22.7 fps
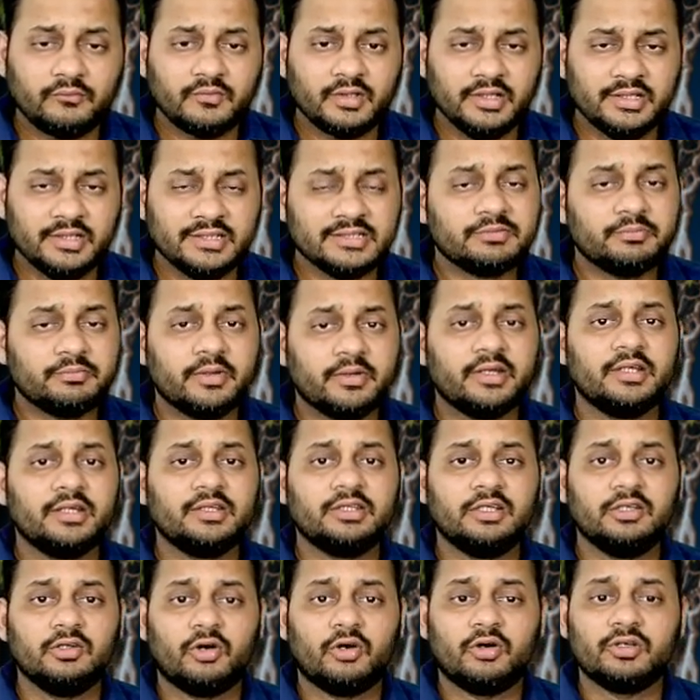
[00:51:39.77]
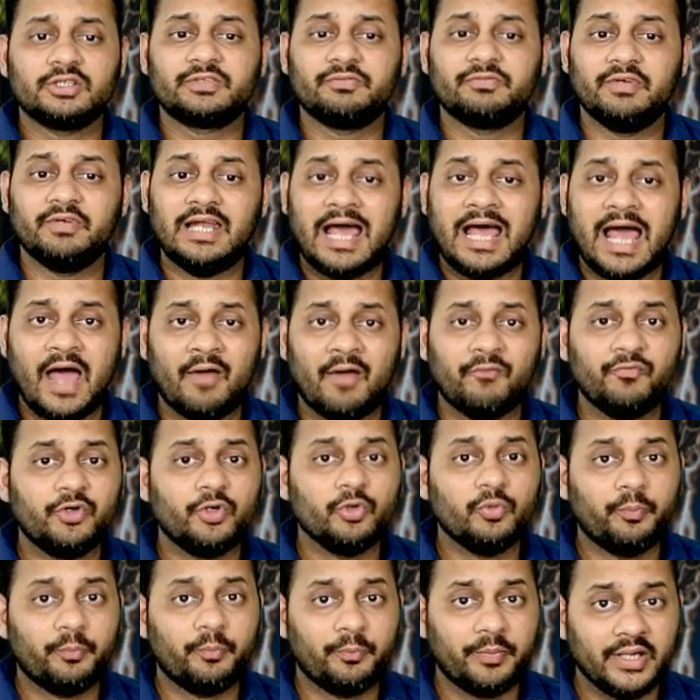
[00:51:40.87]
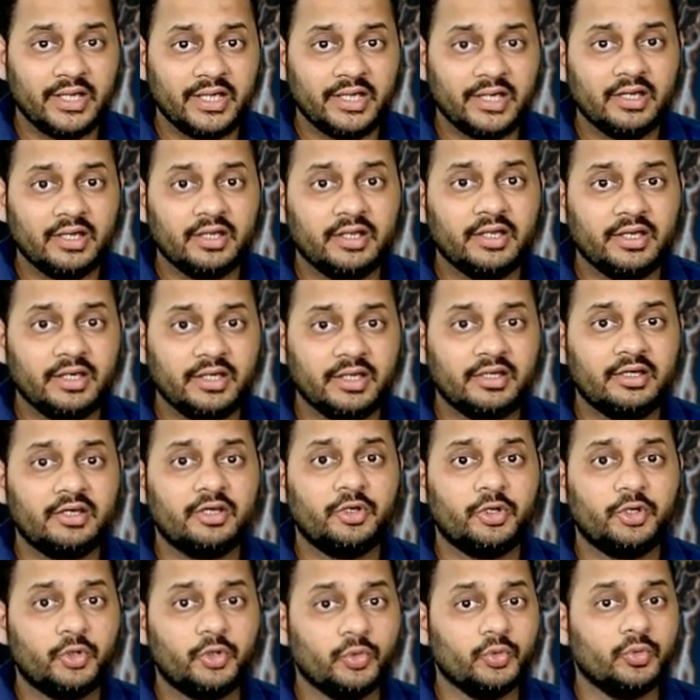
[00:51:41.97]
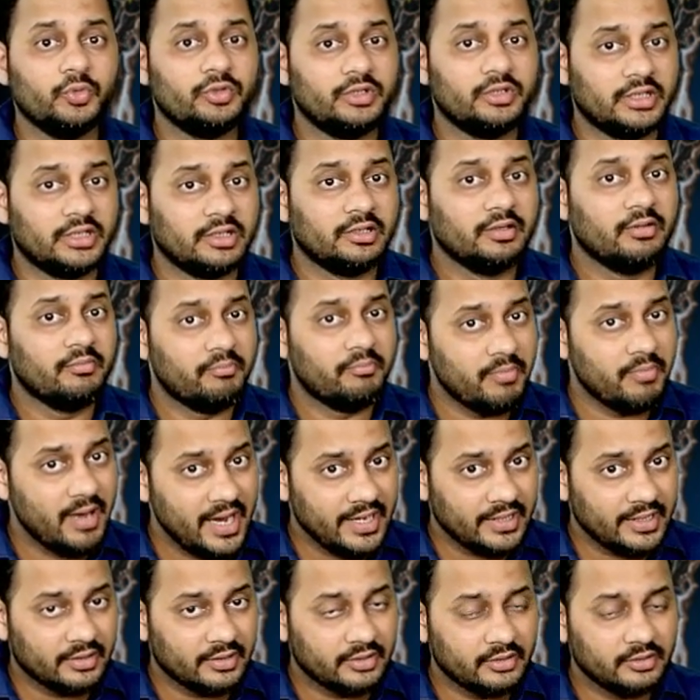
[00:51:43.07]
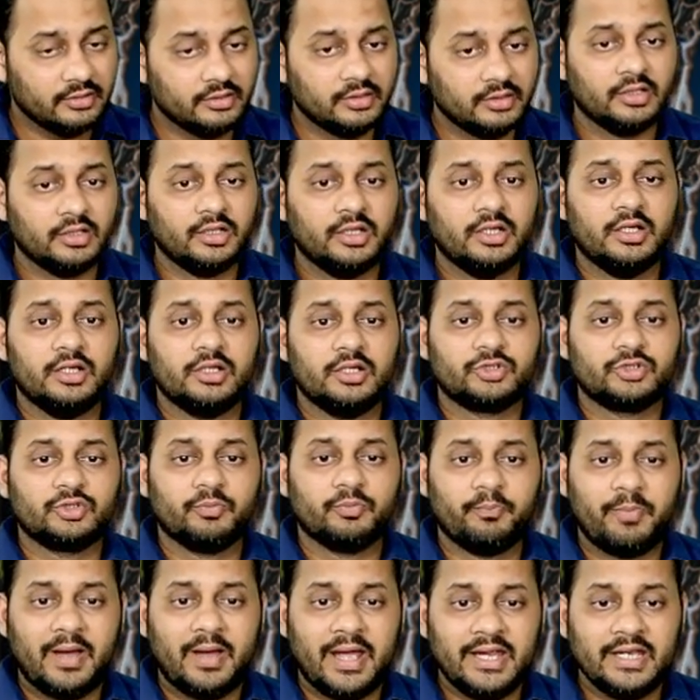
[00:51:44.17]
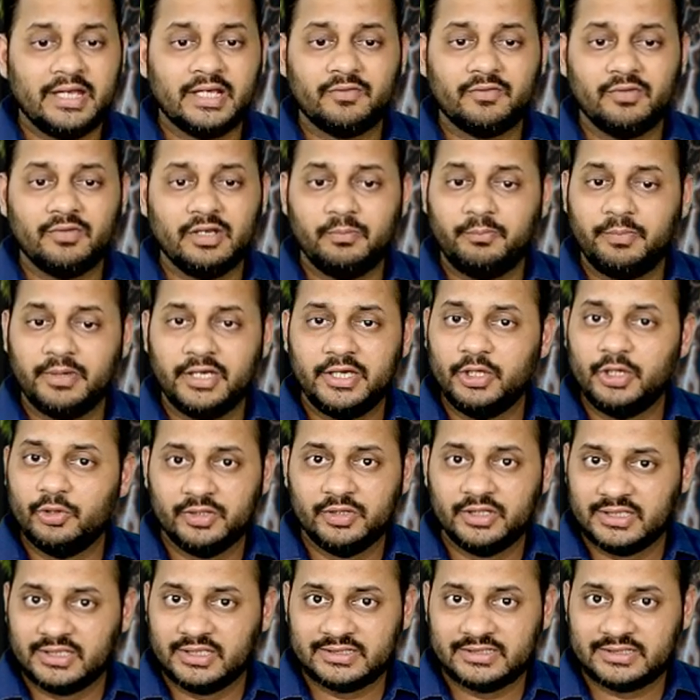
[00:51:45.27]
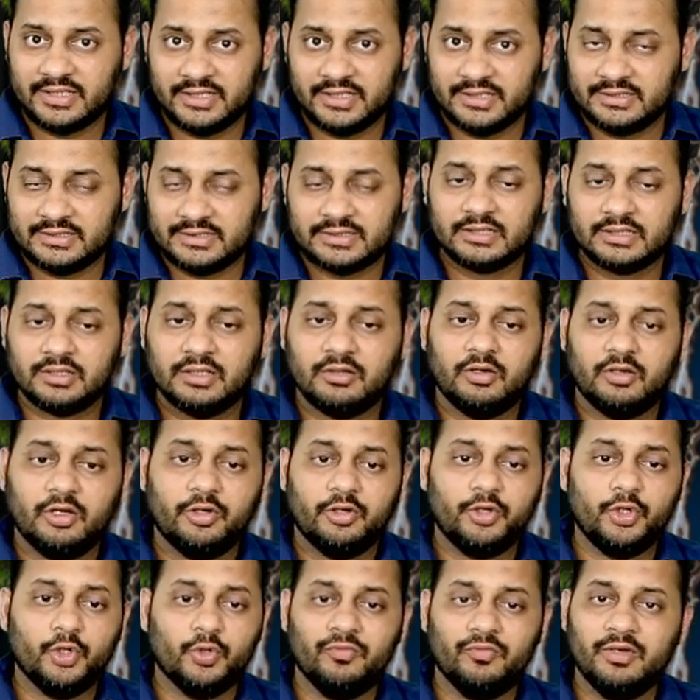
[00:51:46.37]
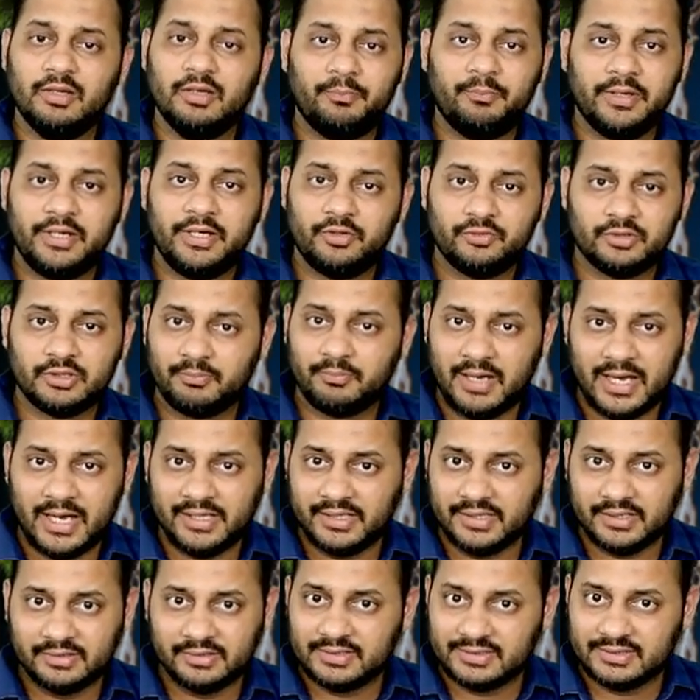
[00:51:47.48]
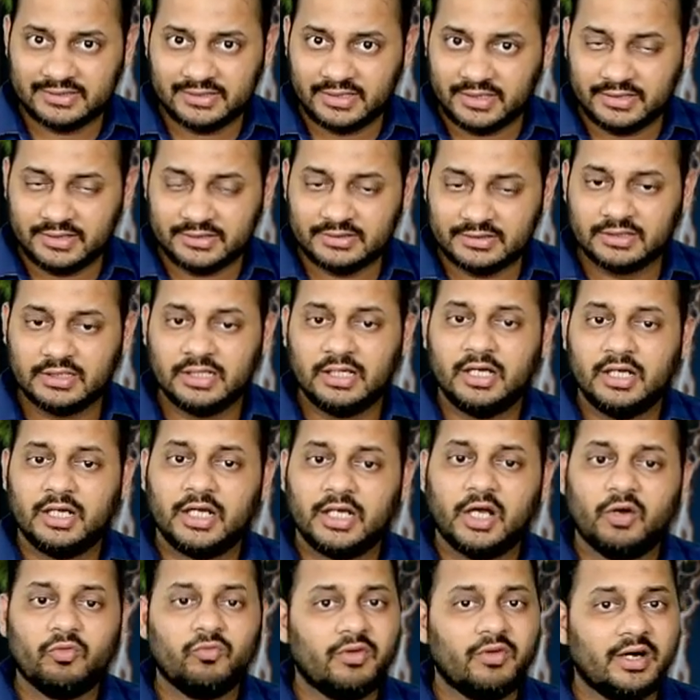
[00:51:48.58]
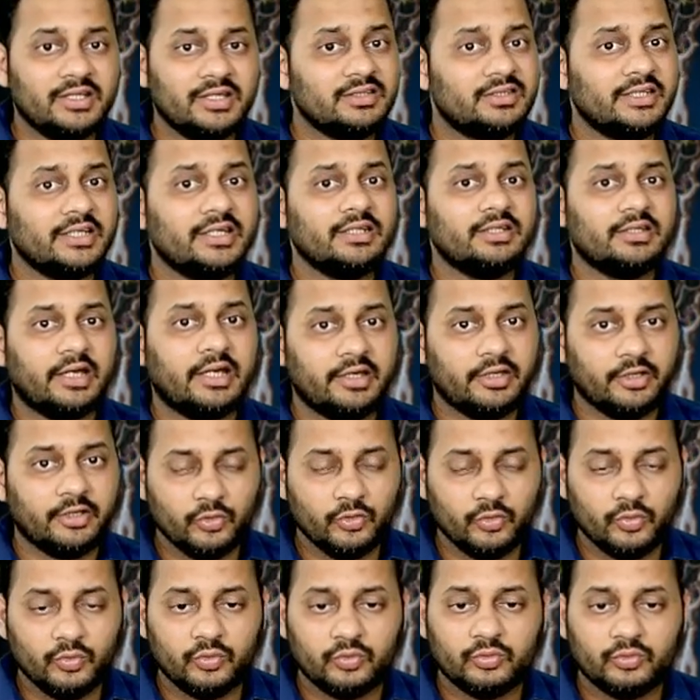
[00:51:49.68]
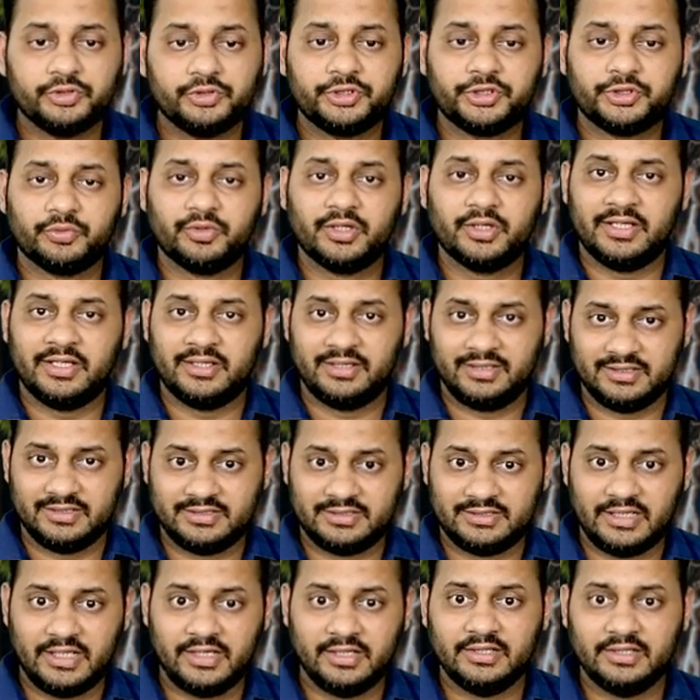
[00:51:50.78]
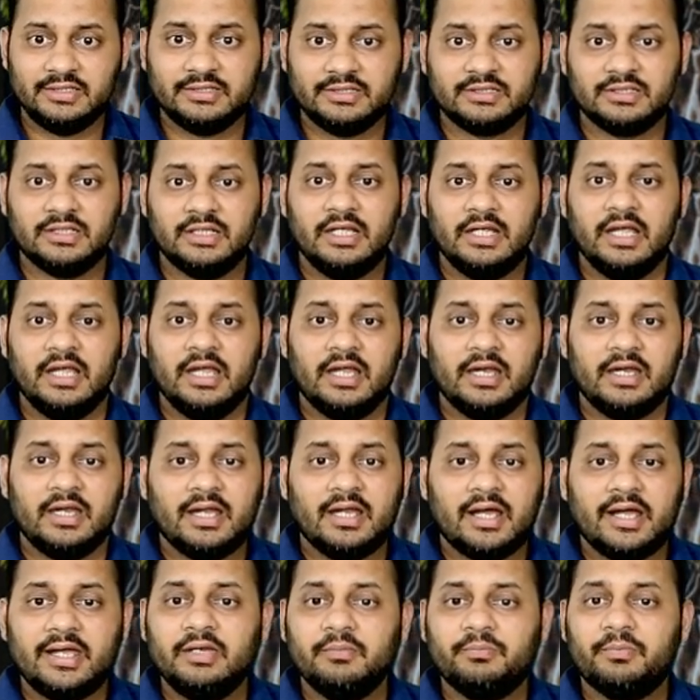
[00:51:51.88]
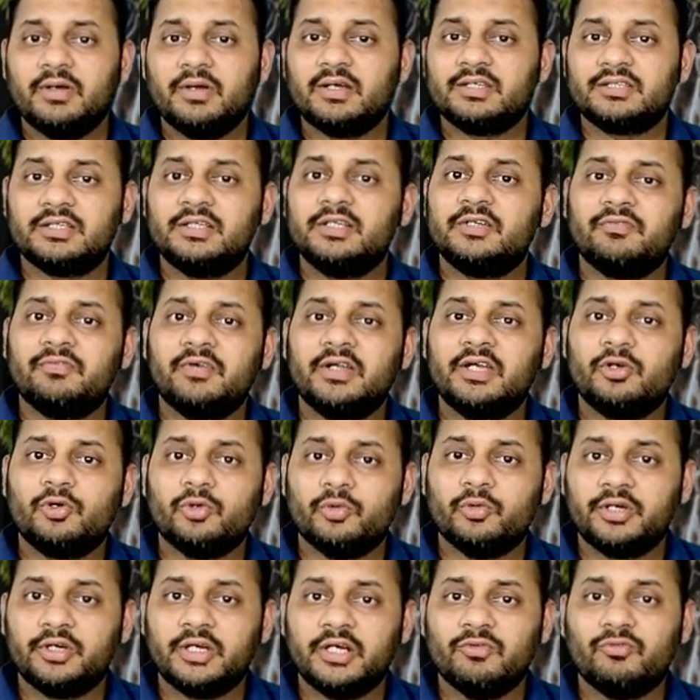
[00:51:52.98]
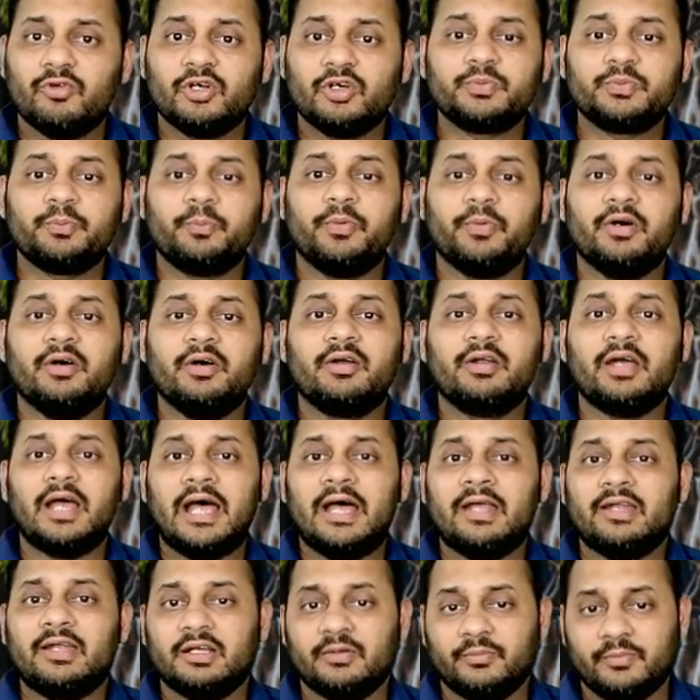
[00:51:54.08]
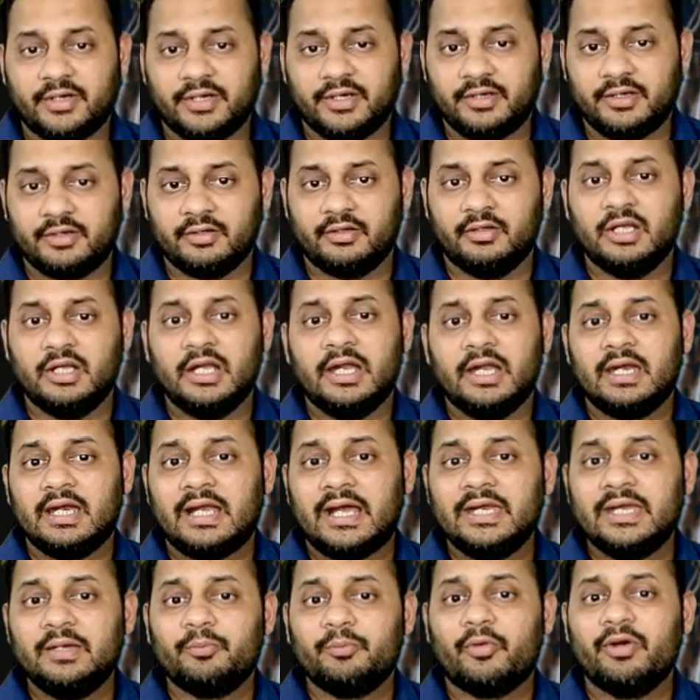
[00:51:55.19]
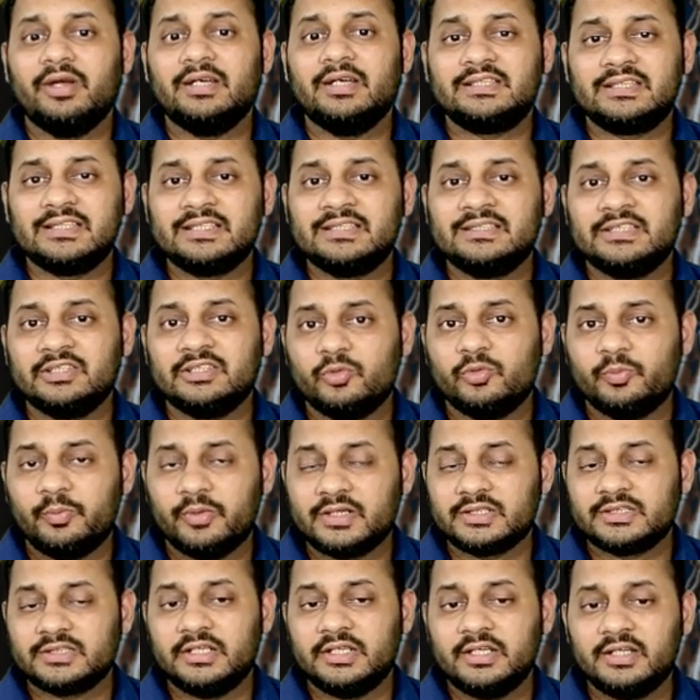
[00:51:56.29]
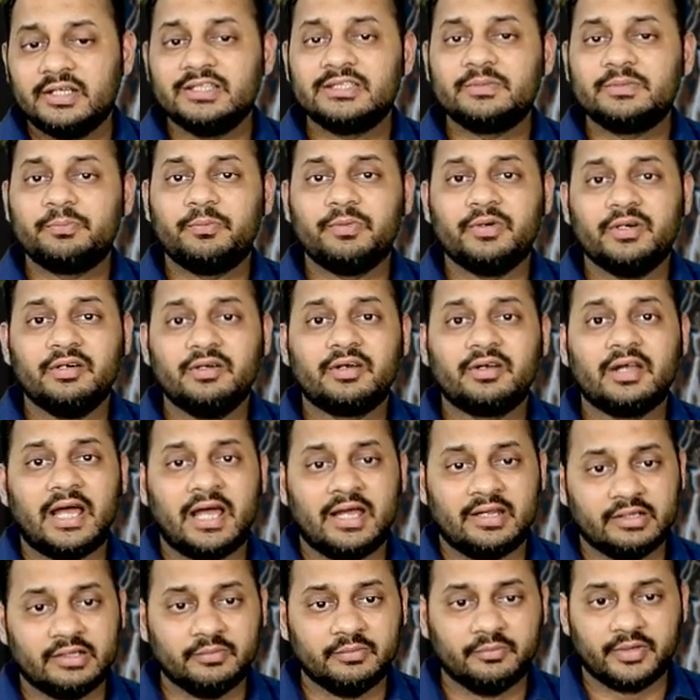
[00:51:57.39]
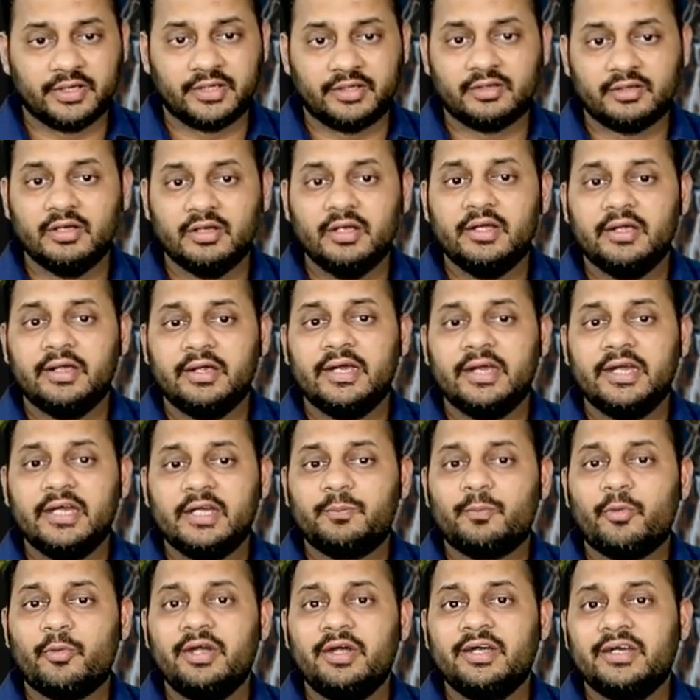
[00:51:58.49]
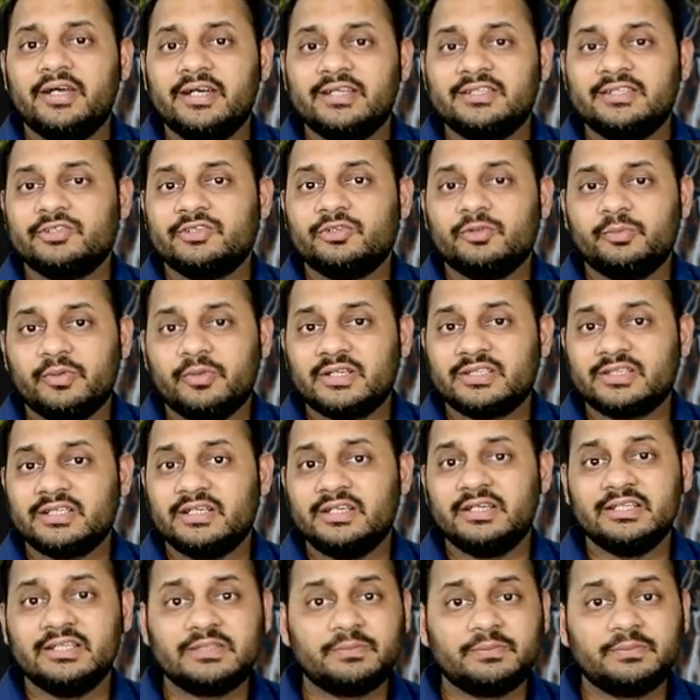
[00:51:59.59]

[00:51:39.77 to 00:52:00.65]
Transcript: is bearing the loss will have to pay it to the bank. So bank will pay you in this case, you will pay to the bank in this case. Now one thing that you should understand is 9% when quoted was per annum rate. 9.60% is per annum rate. 8.80% is